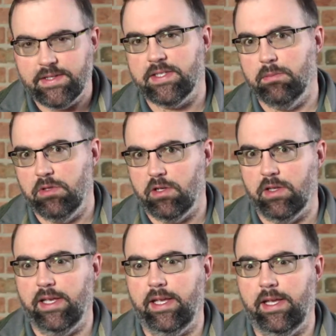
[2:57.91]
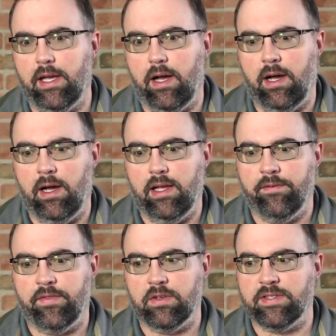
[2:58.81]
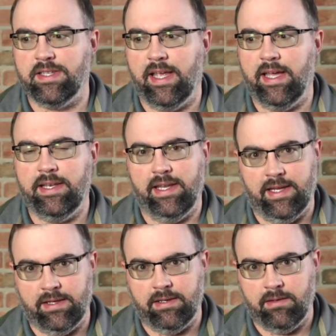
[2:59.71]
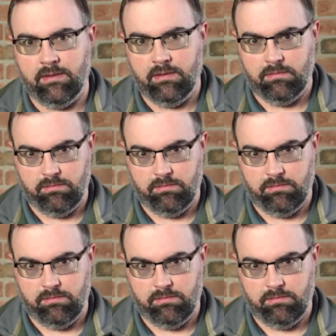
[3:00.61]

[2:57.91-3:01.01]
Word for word: Similarly, uh, if there's lead in